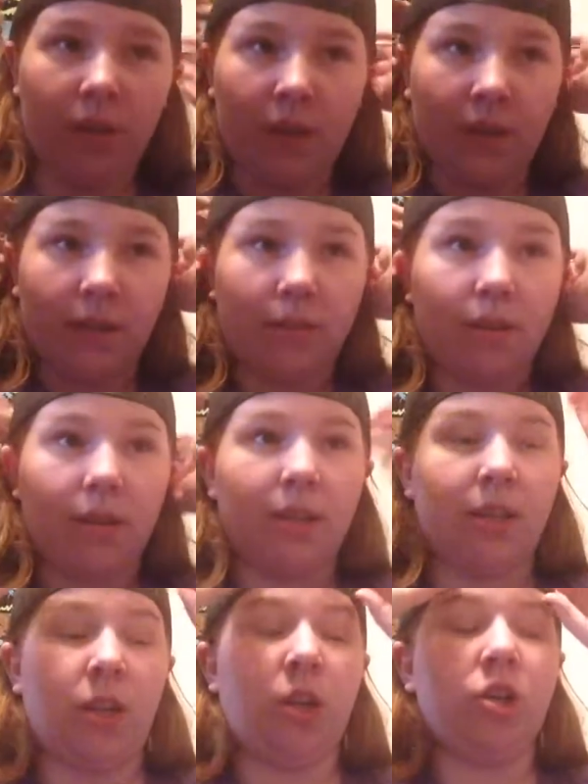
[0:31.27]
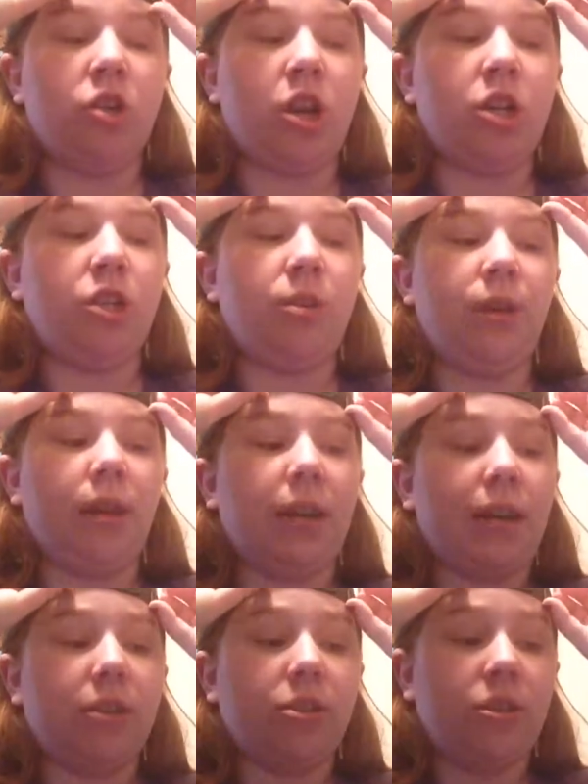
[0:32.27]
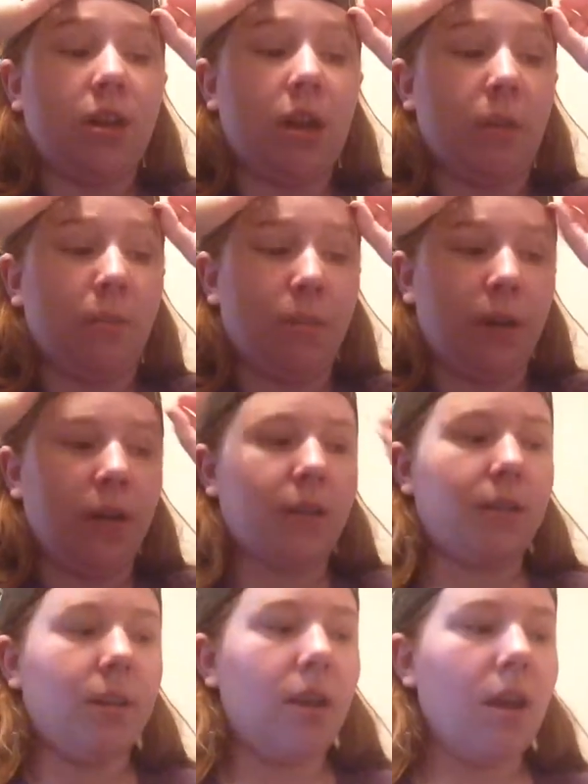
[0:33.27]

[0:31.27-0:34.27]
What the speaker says: this because I already tried shooting it yesterday, but